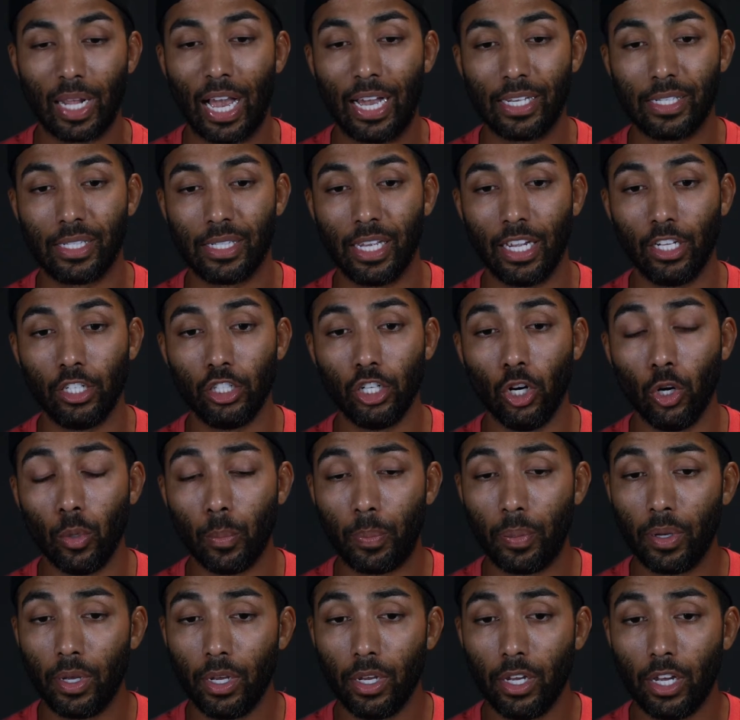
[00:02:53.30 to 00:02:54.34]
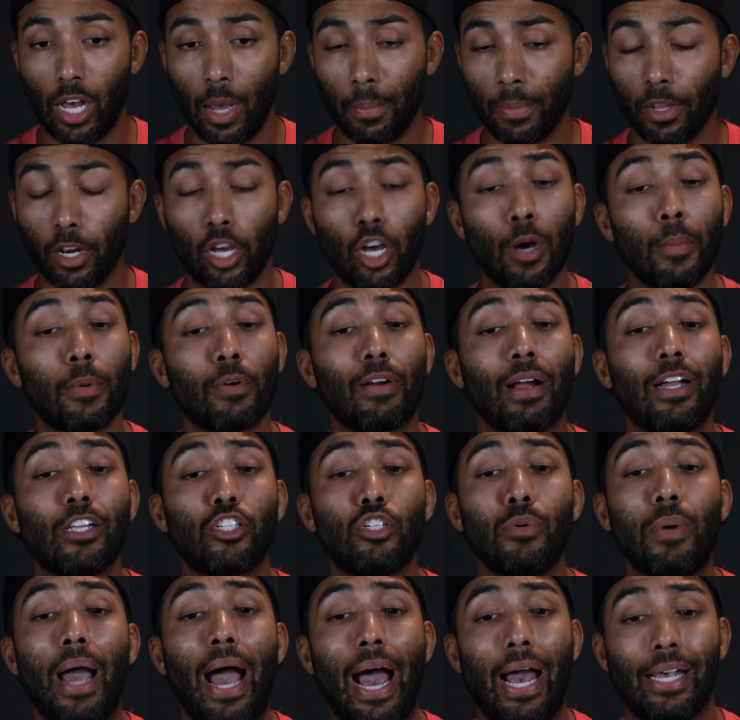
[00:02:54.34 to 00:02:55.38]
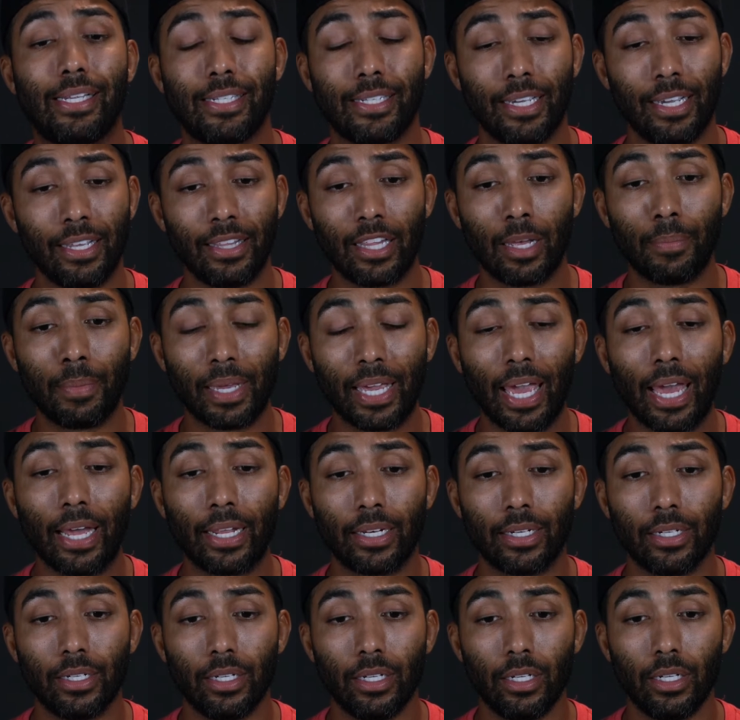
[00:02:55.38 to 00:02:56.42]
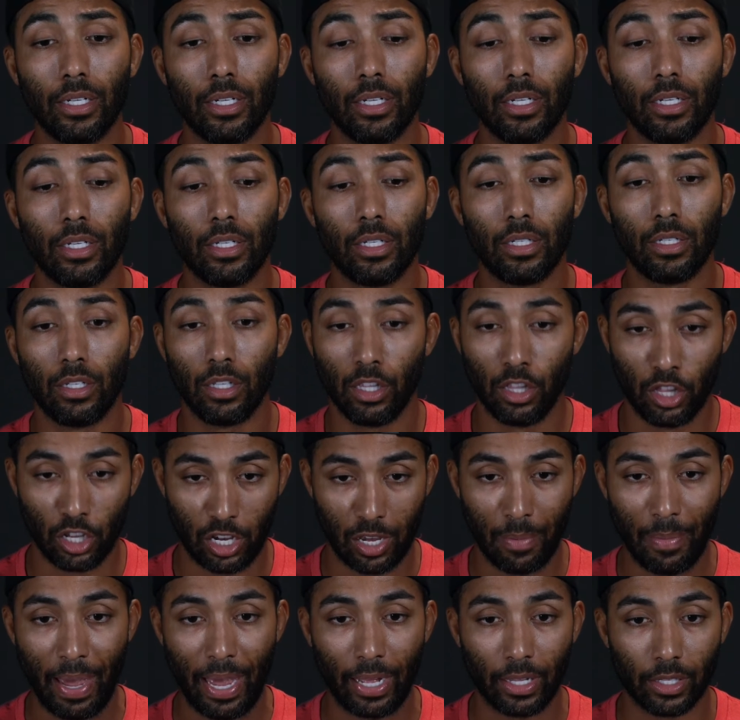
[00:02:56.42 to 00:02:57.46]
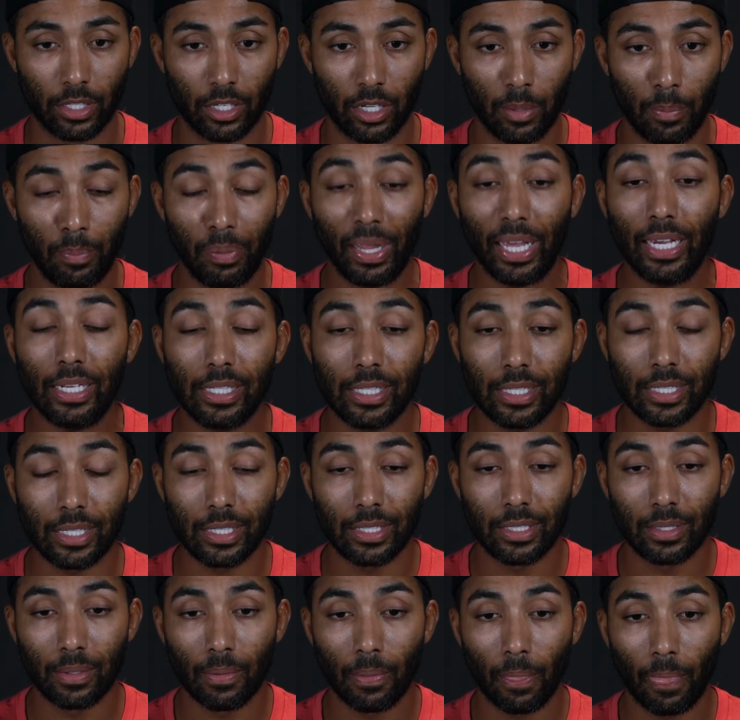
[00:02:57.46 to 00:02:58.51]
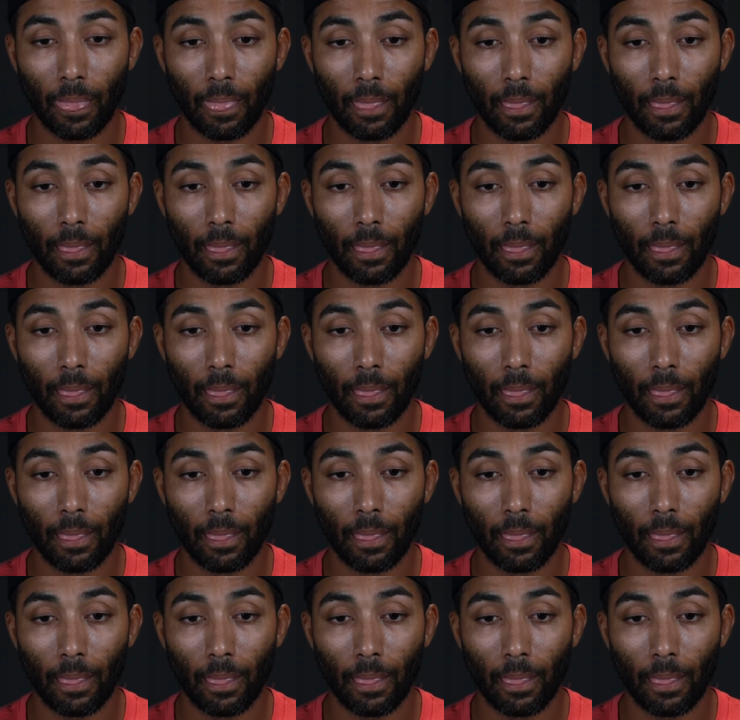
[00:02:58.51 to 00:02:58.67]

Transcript: I say, nope. I'm going to come around to asking them again. The command, place.